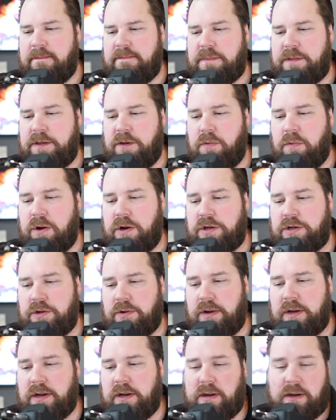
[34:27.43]
You want to
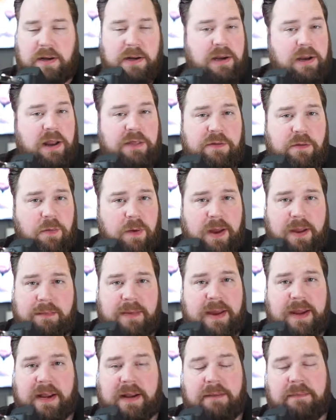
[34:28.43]
do it in another way,
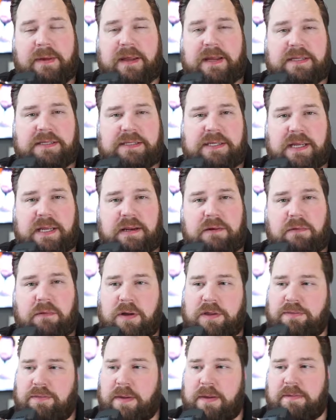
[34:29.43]
make it amazing
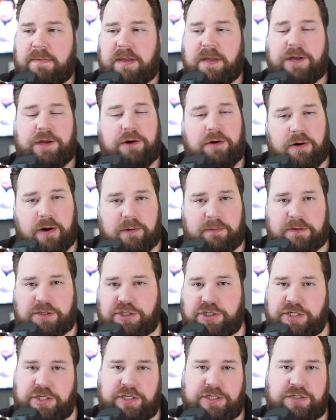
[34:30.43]
with maybe Keurig
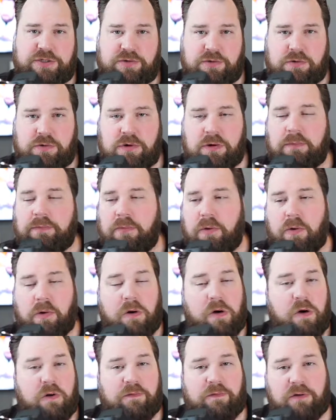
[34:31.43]
machines or
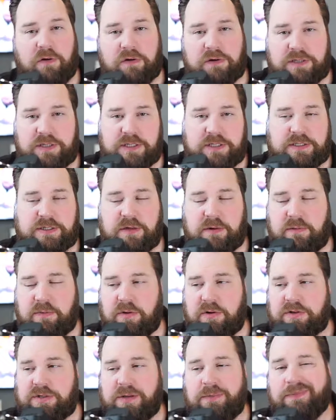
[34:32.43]
pour over system
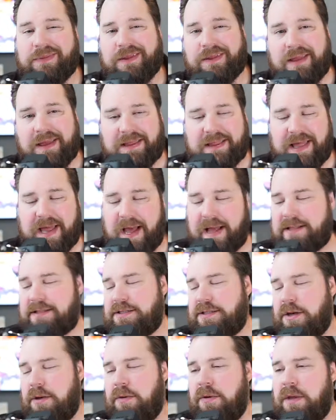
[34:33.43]
or something like that.
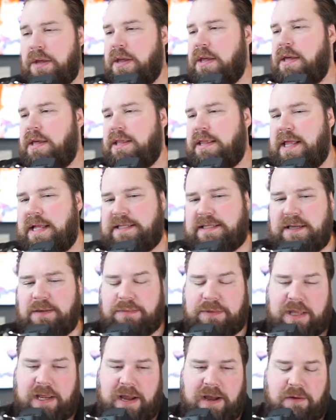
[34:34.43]
So that's
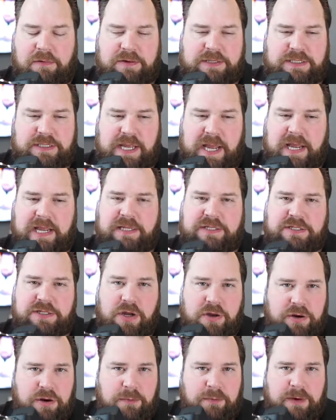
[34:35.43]
something I always say is
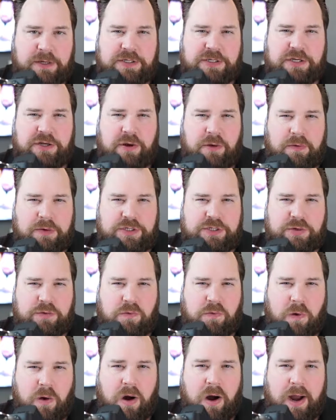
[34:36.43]
know your budget, know what you
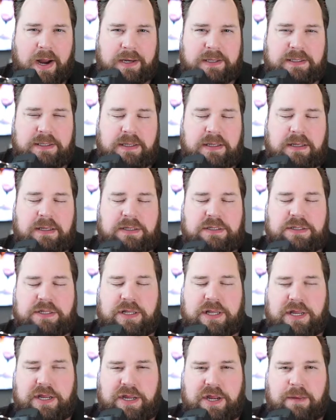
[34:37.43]
want, so
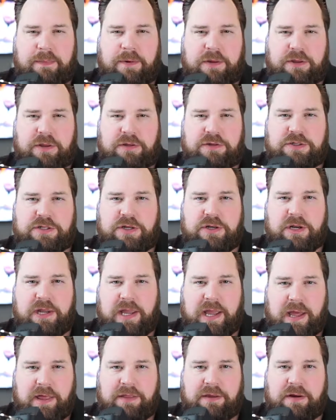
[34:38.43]
that you can put those two
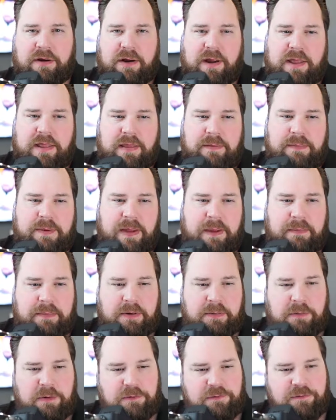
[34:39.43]
together and then be able
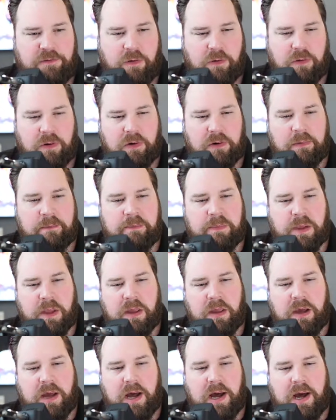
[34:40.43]
to move forward.
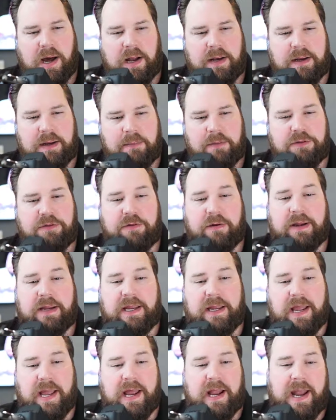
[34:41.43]
Number 3,
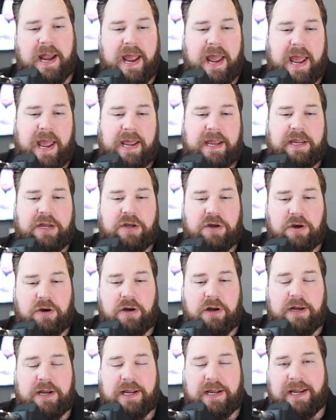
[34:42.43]
get a
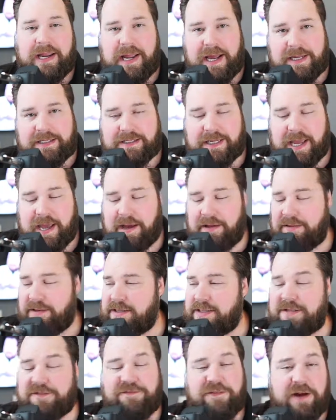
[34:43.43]
good guest count.
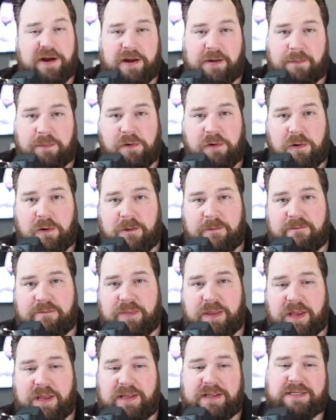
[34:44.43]
This is very important.
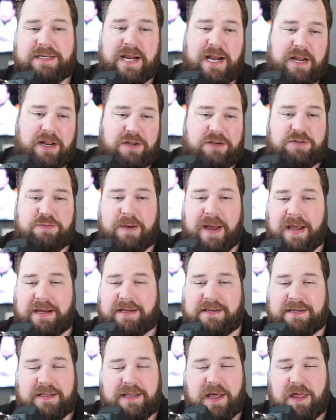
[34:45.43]
And this kind of goes back
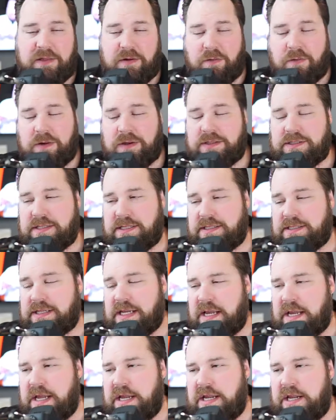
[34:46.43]
to the other ones is,
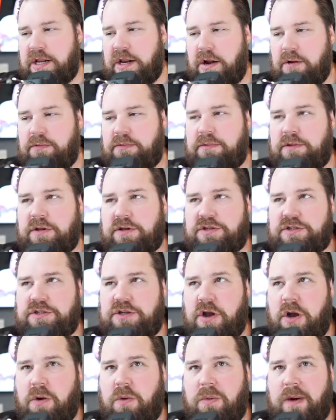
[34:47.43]
there's
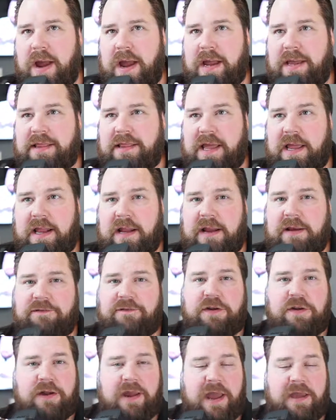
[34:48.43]
no way that if
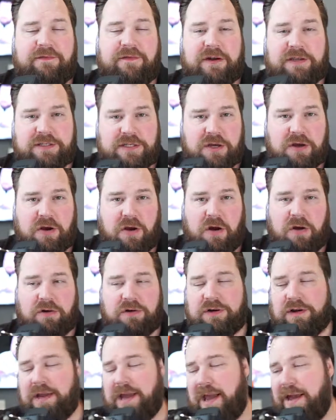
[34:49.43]
you gave us a call or
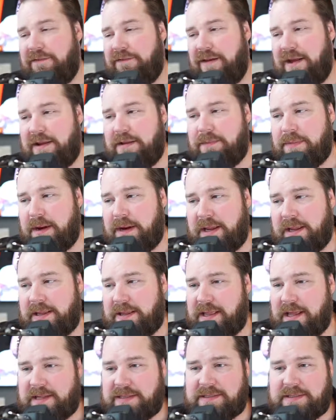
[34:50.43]
you gave anybody
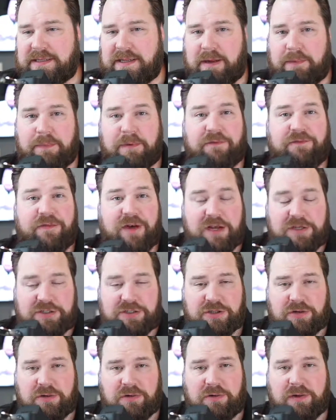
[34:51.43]
that's a
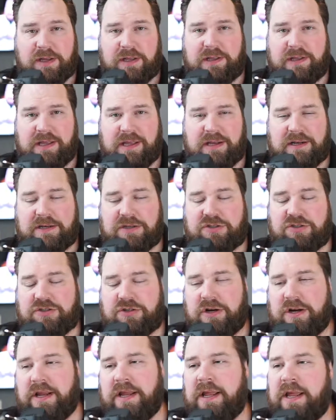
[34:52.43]
professional in the
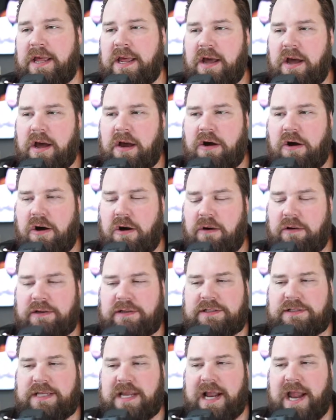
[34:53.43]
industry a call
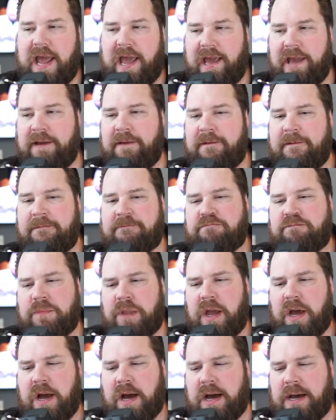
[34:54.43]
and said, hey,
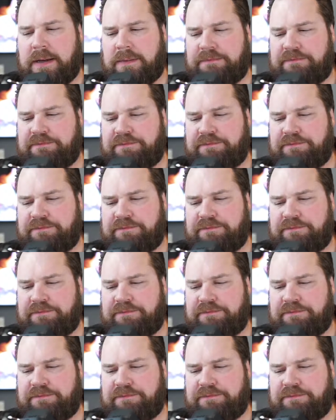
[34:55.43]
I